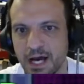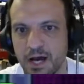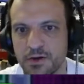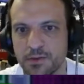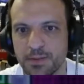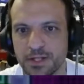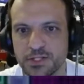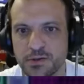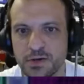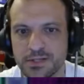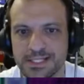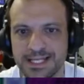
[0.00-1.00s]
Oh, you punch the
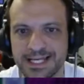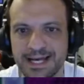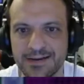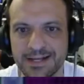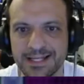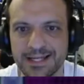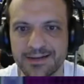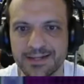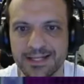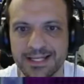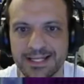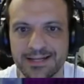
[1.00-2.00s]
rocks! Get out, get out,
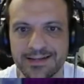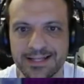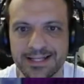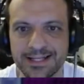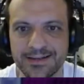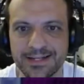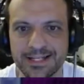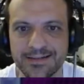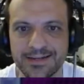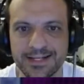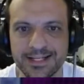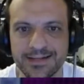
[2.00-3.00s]
get out, get out, get
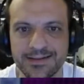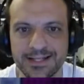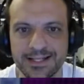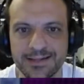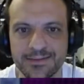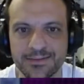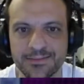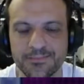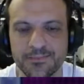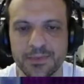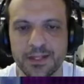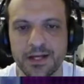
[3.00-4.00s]
out, get out, get out!
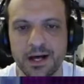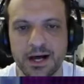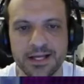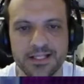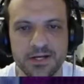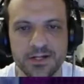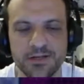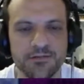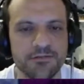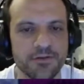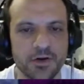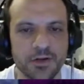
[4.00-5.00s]
I totally
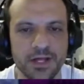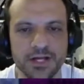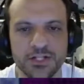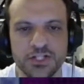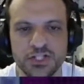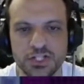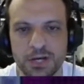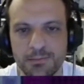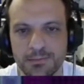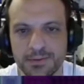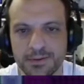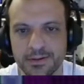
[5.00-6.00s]
even forgot that I could
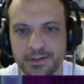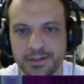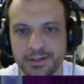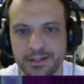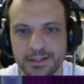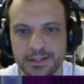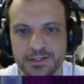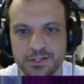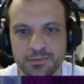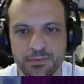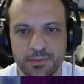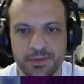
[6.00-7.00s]
jump. So you
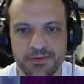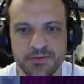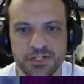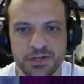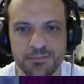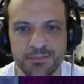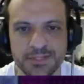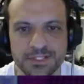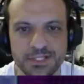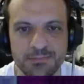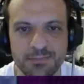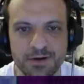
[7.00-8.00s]
could probably have
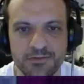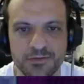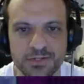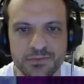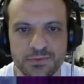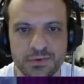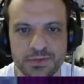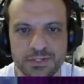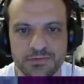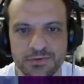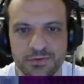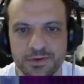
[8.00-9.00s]
jump over his rocks
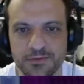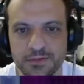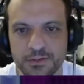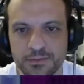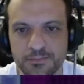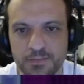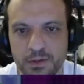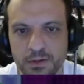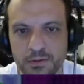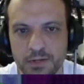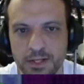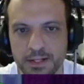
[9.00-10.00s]
if you have to.
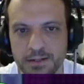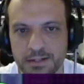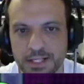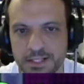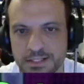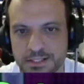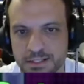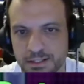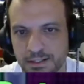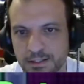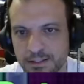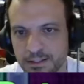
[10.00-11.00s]
Right, let's
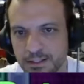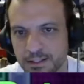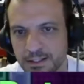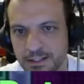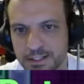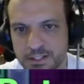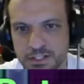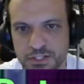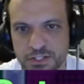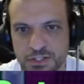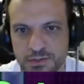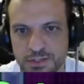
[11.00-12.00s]
just
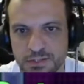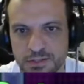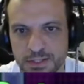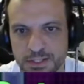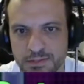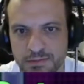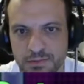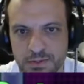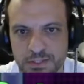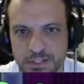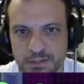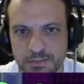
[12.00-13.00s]
shoot some of these
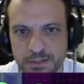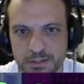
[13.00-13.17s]
rocks up.